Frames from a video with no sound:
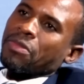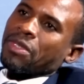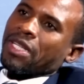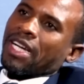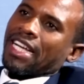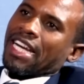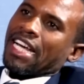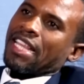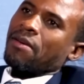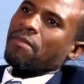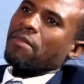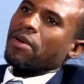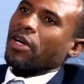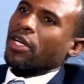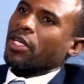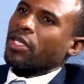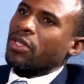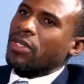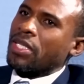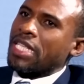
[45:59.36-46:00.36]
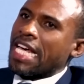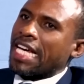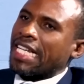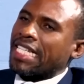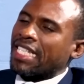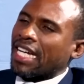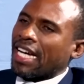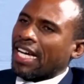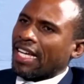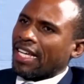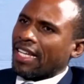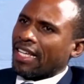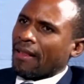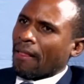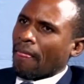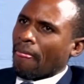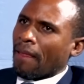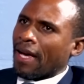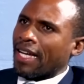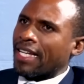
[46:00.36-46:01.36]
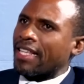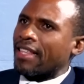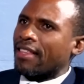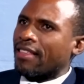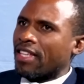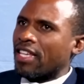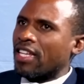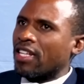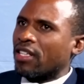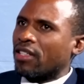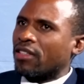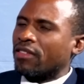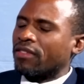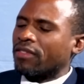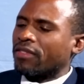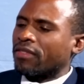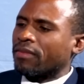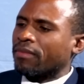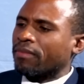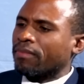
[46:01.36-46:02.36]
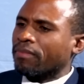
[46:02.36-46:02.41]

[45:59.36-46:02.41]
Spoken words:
Another miracle that I can think of